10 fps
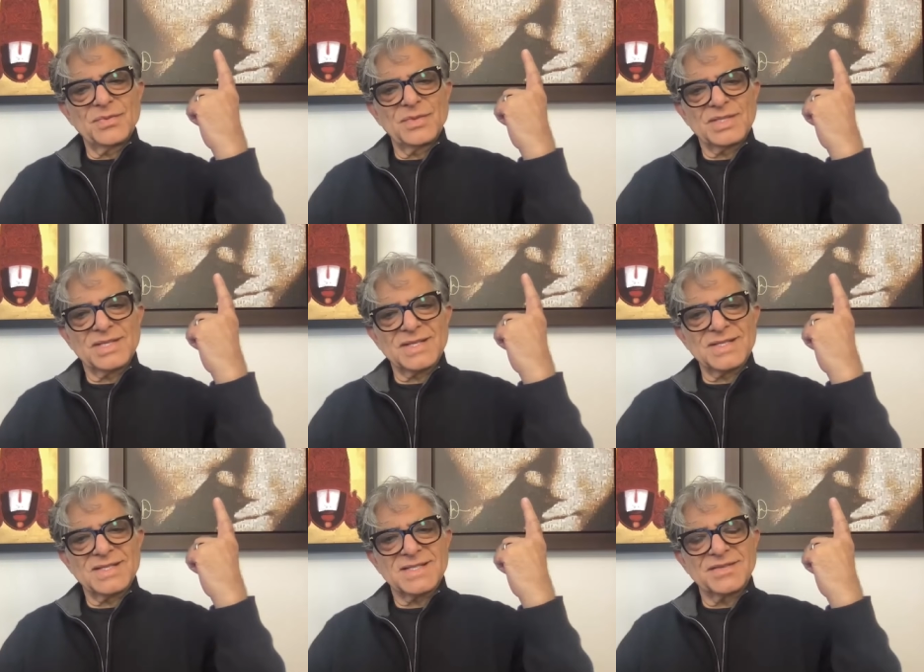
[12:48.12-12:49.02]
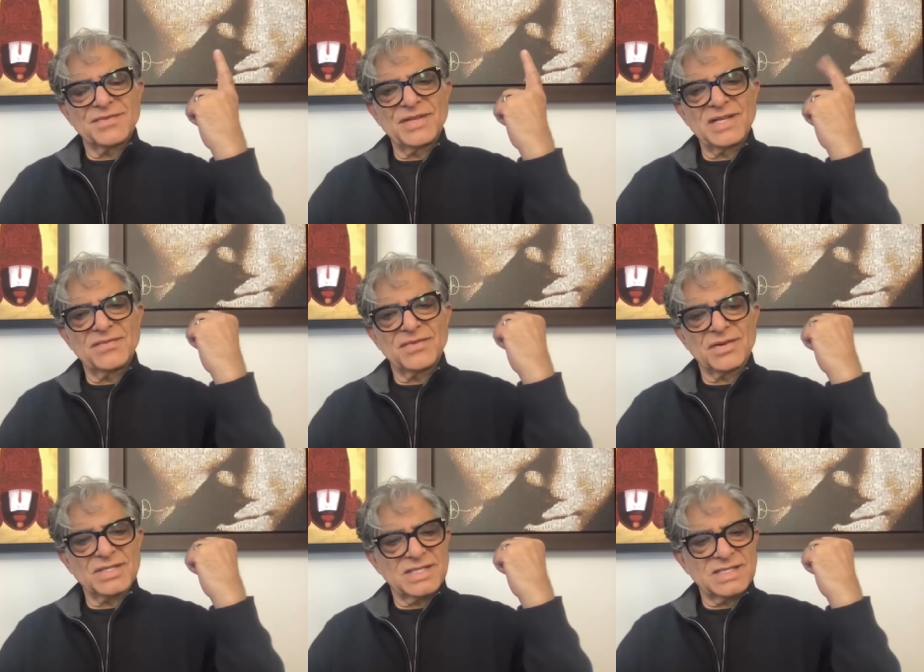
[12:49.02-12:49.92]
which is the field of
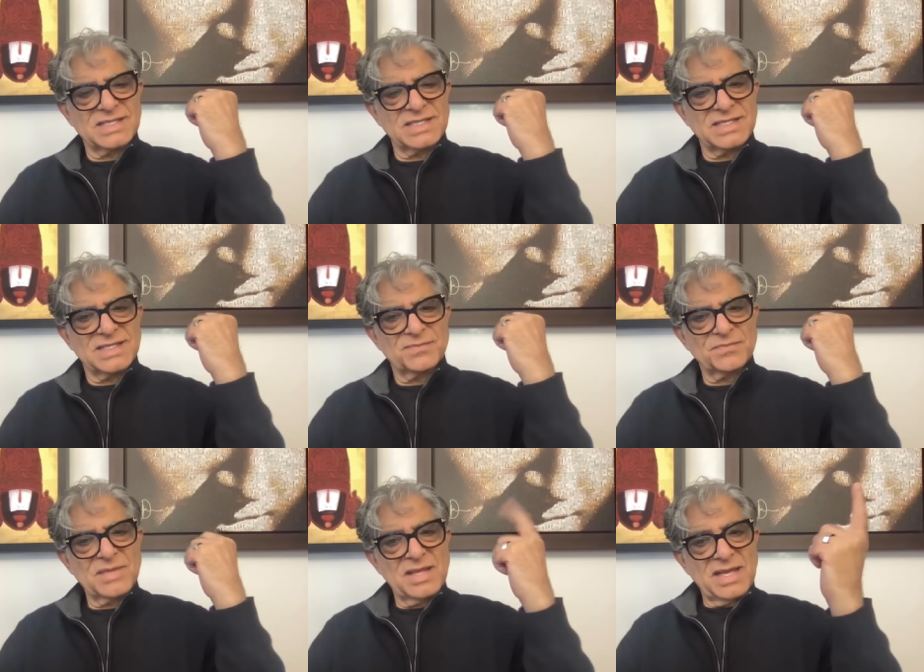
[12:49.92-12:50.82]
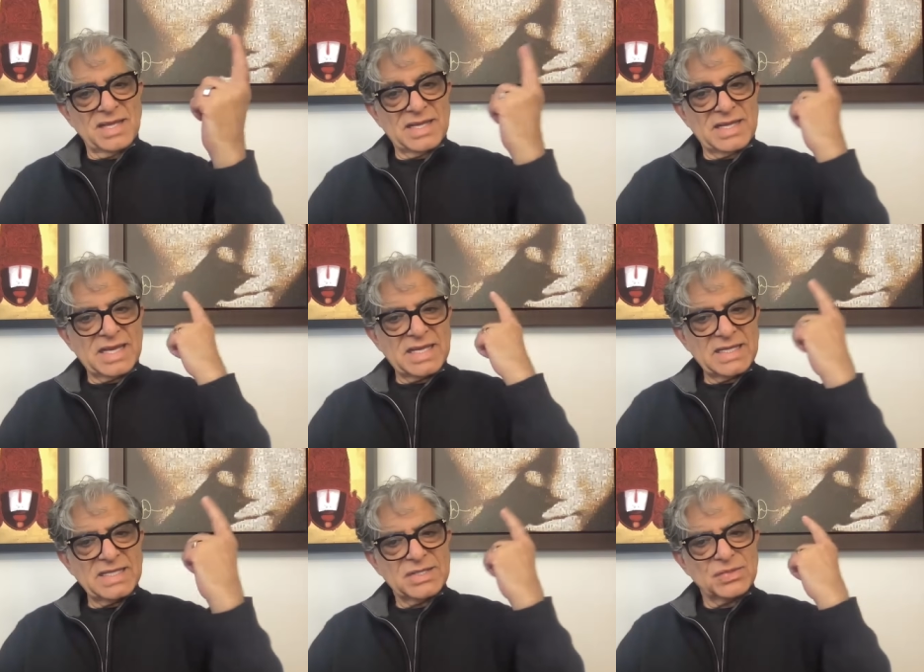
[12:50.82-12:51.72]
consciousness.
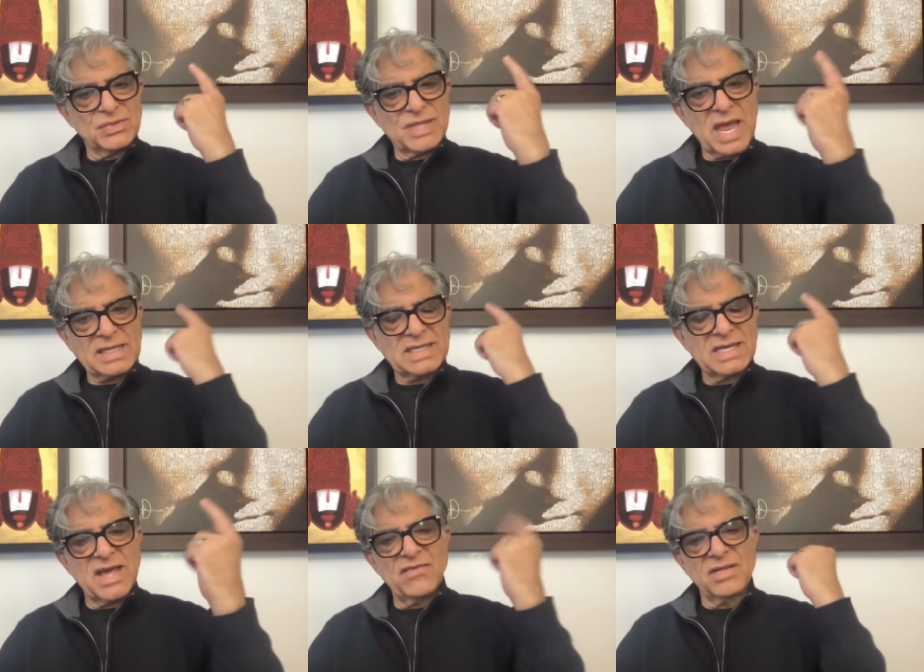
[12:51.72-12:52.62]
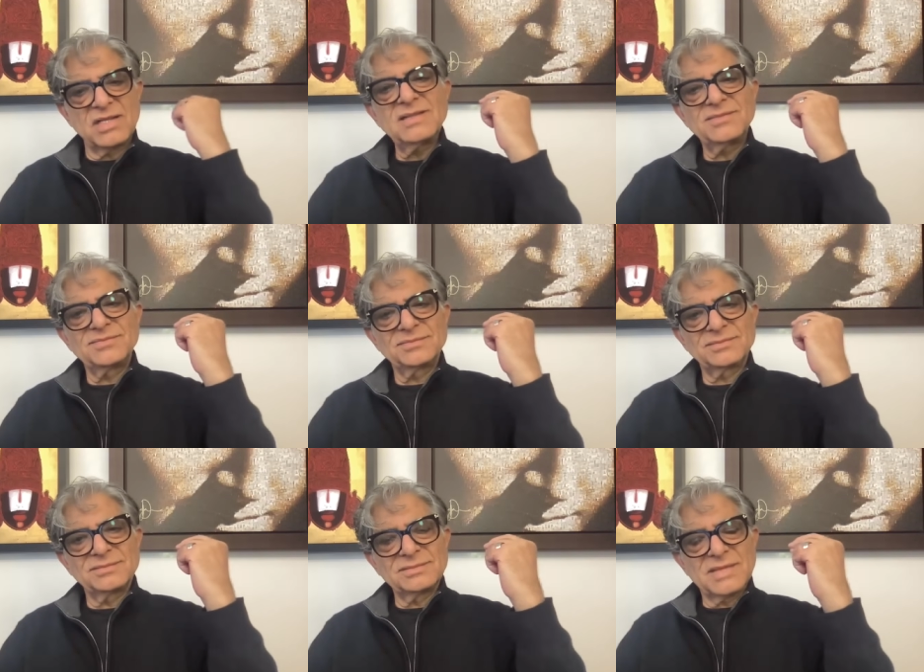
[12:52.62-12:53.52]
Getting to that level
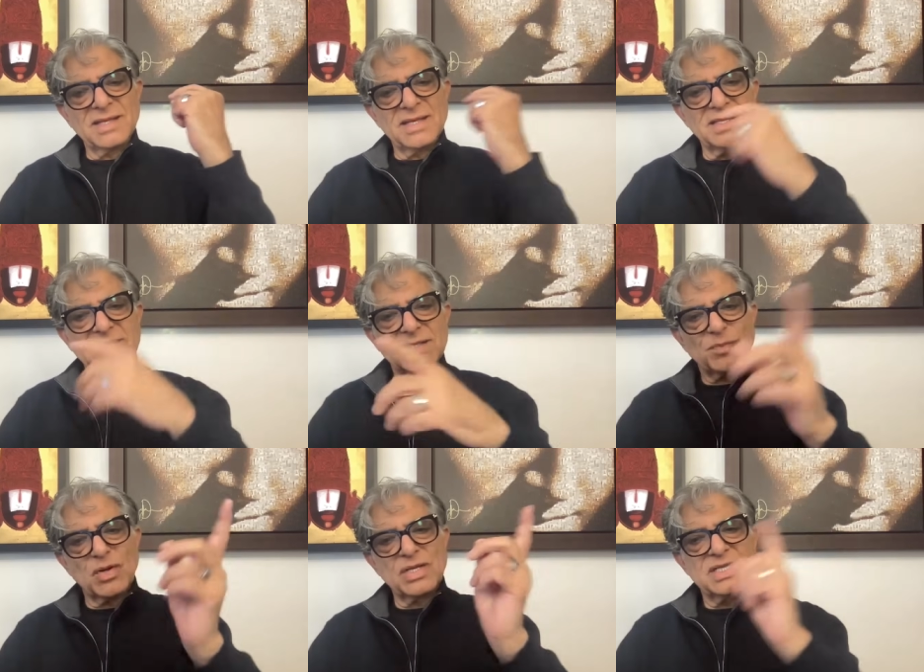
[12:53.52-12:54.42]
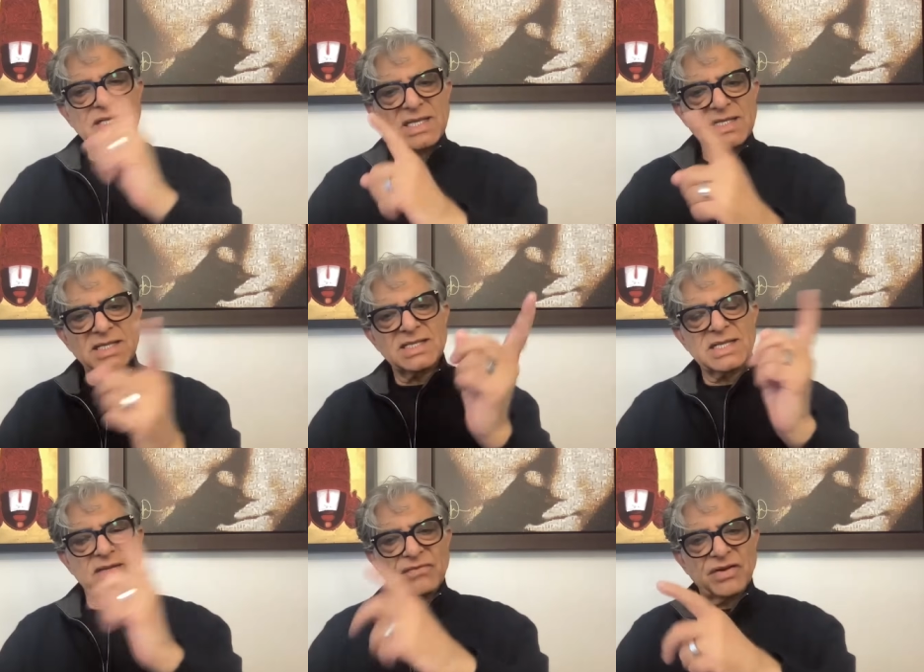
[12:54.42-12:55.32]
is spontaneous
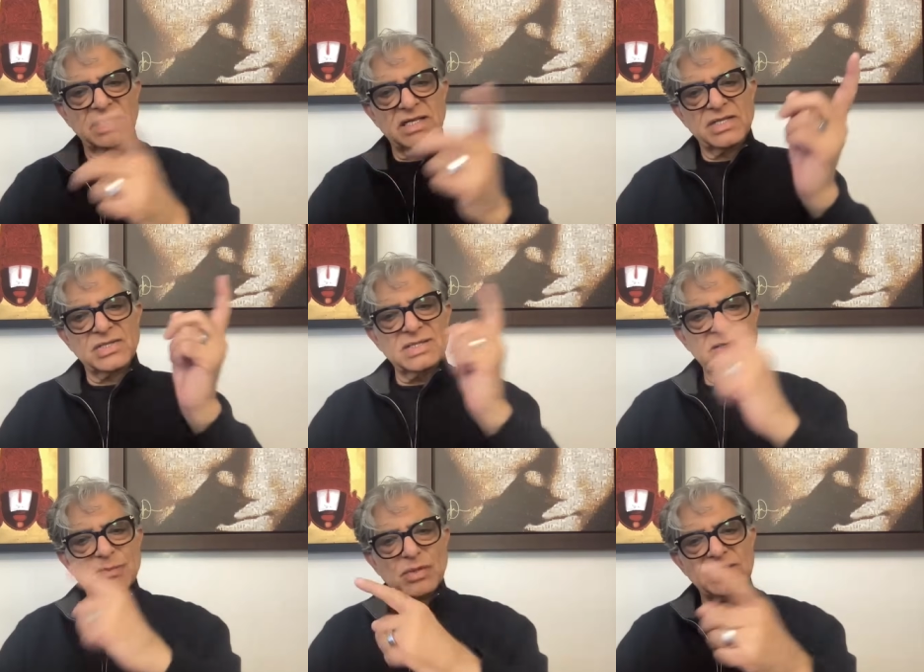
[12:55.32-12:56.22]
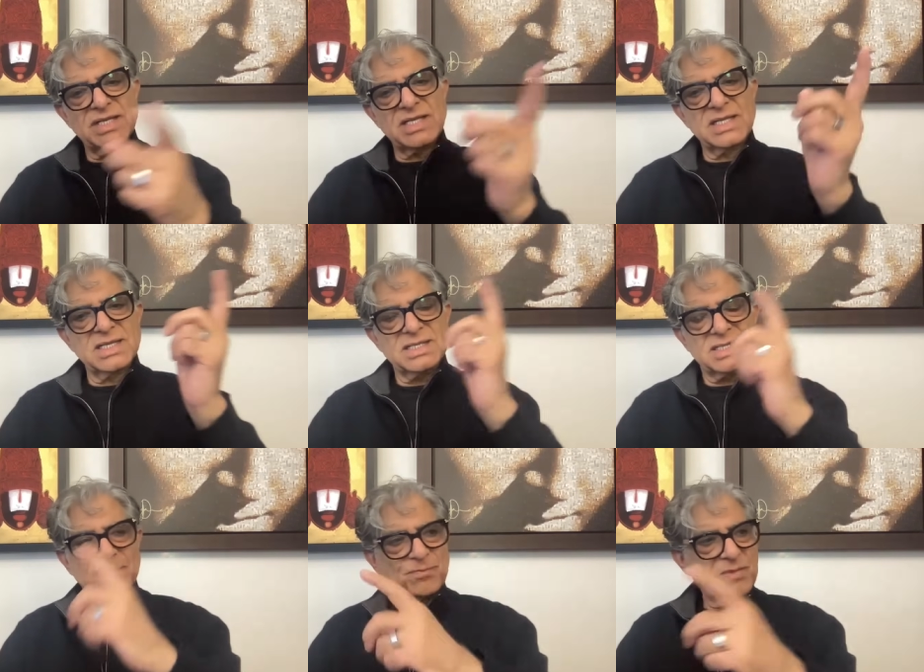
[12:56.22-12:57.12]
self-regulation,
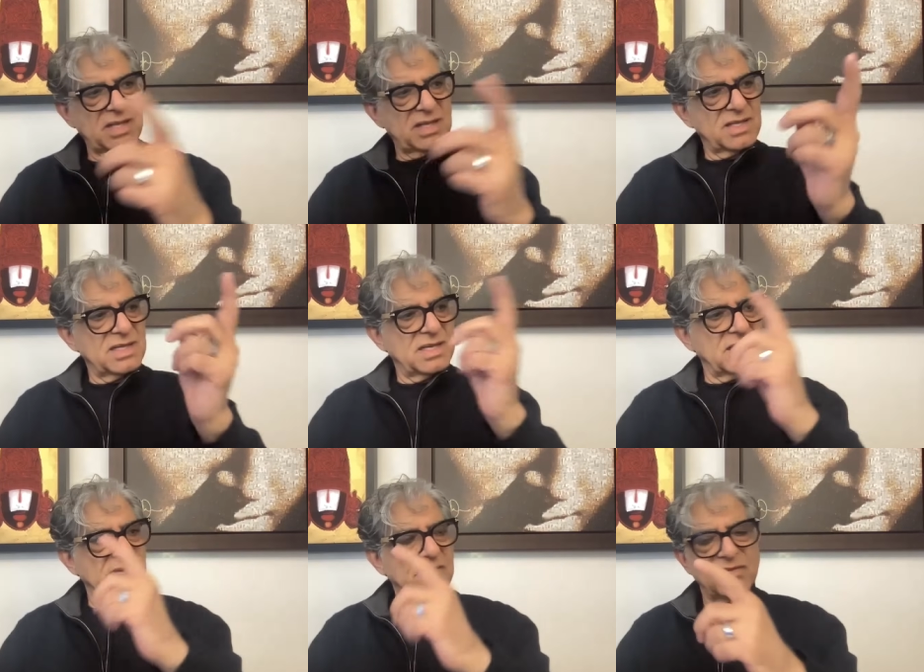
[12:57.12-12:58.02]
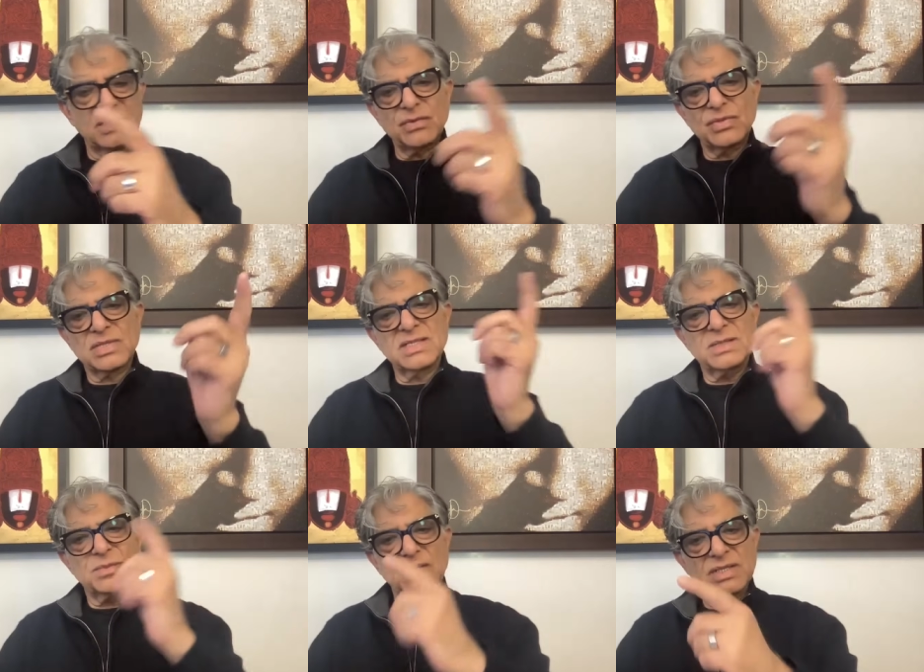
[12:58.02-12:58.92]
spontaneous evolution,
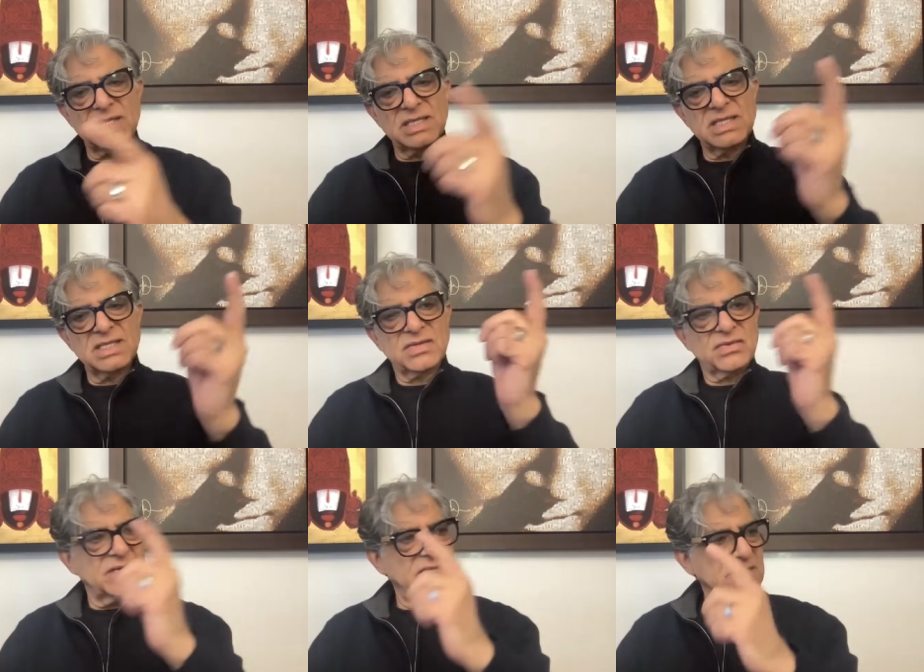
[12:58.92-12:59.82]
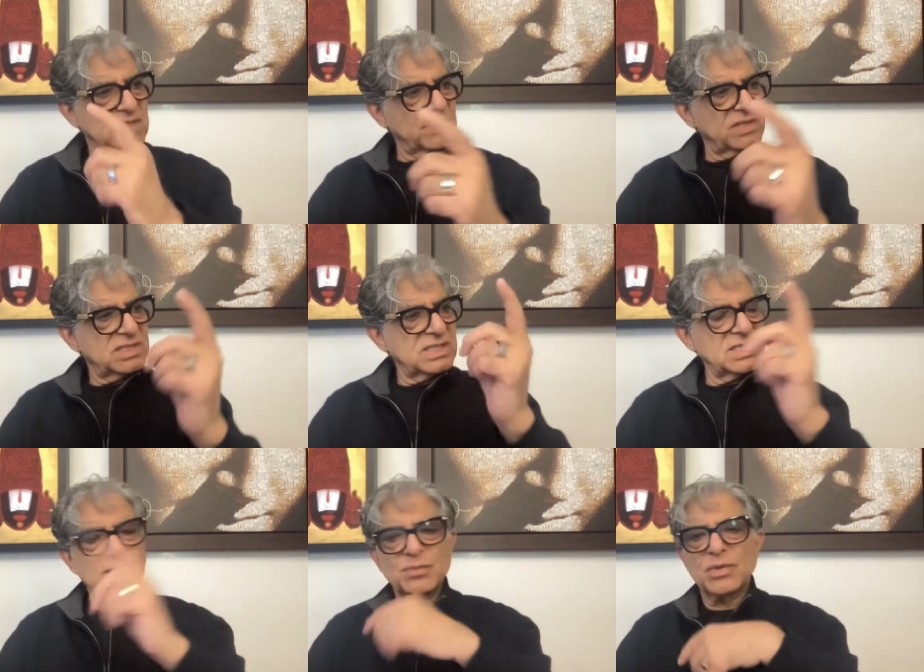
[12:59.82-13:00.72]
spontaneous
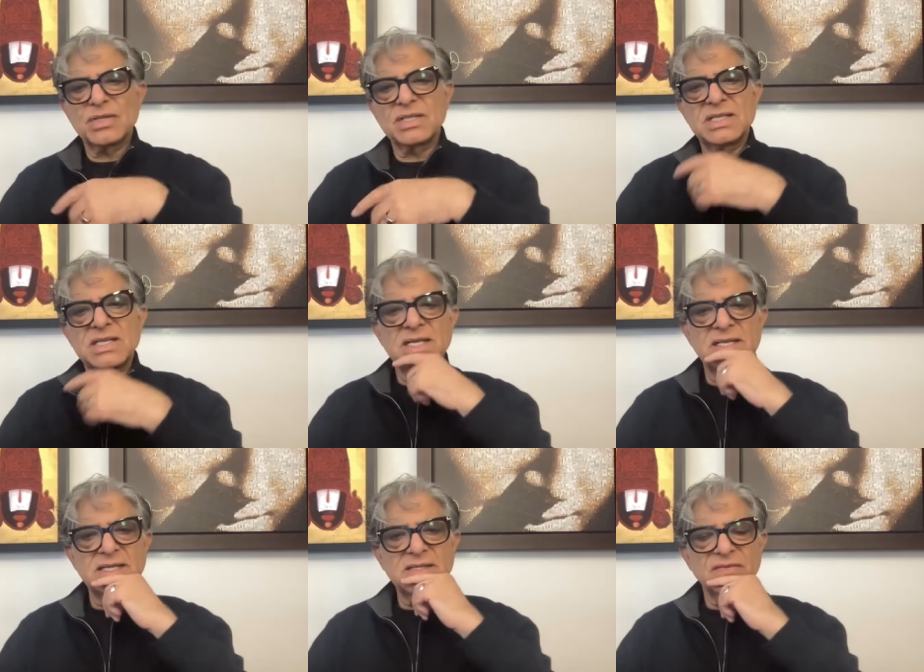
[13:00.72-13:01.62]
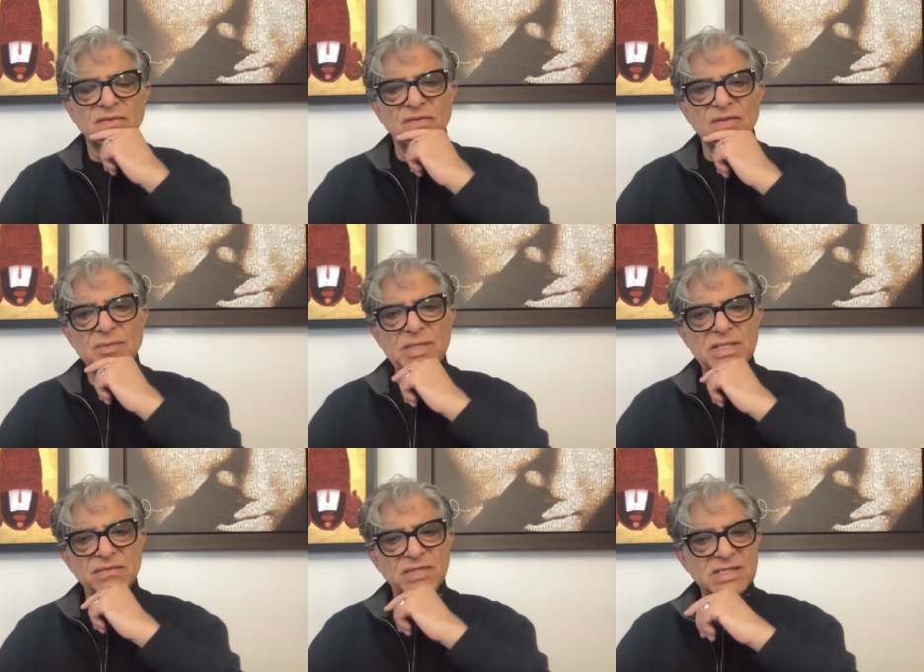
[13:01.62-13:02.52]
creativity, spontaneous
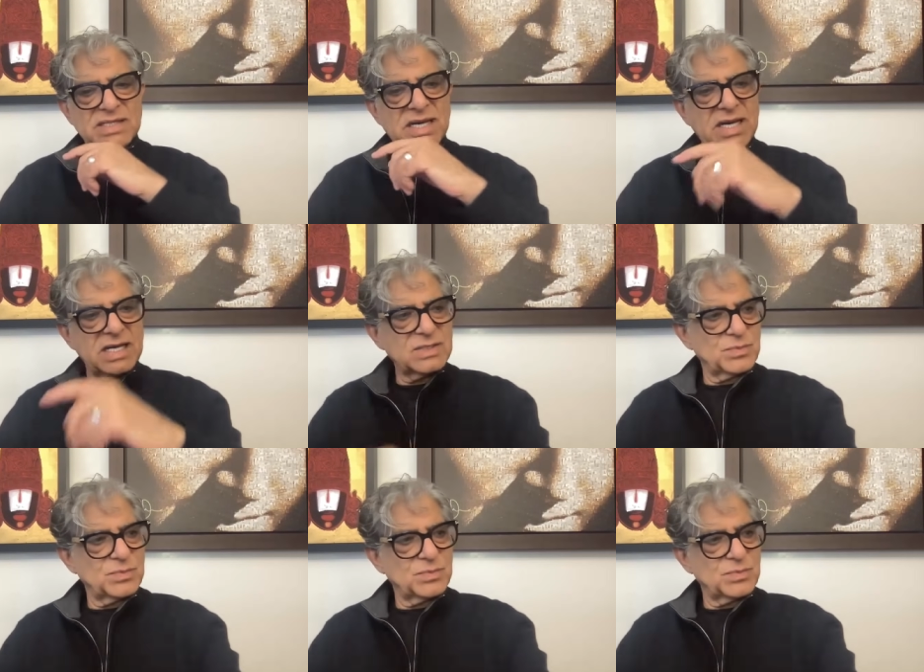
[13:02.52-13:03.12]
fulfillment of desire,